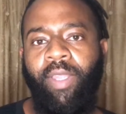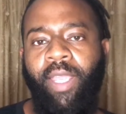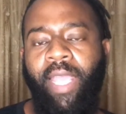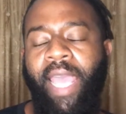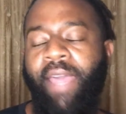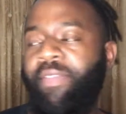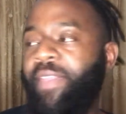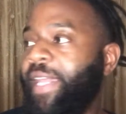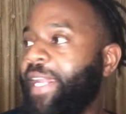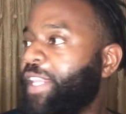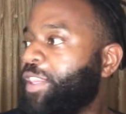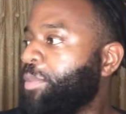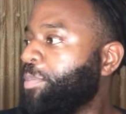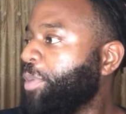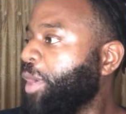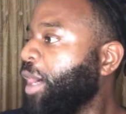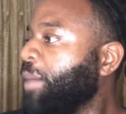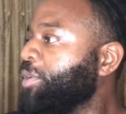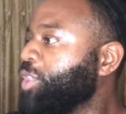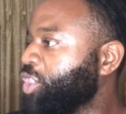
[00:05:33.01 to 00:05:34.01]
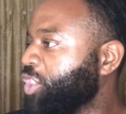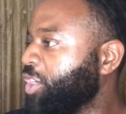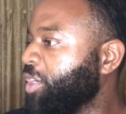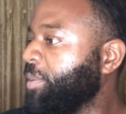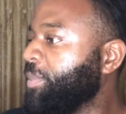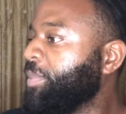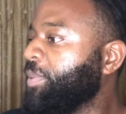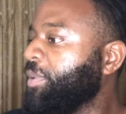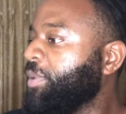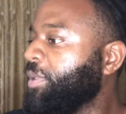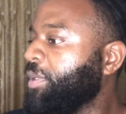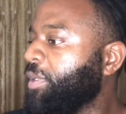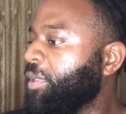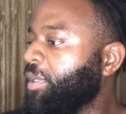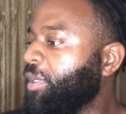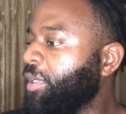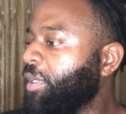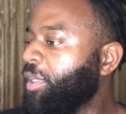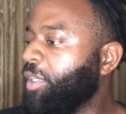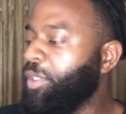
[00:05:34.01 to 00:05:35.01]
And then at the barbershop,
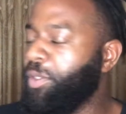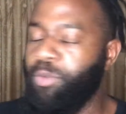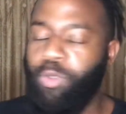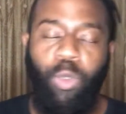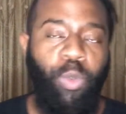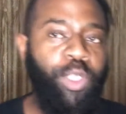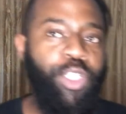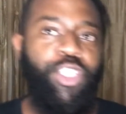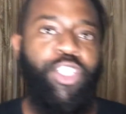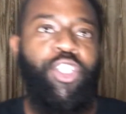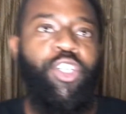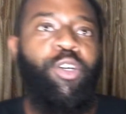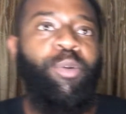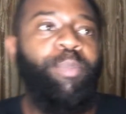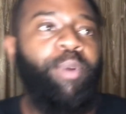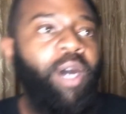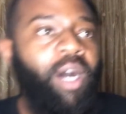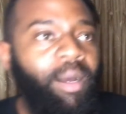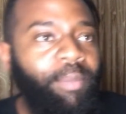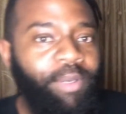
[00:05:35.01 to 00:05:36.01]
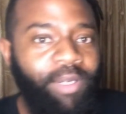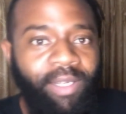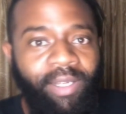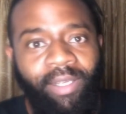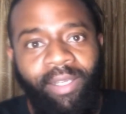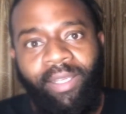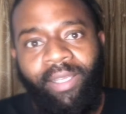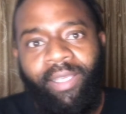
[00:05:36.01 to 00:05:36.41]
talking to your barber,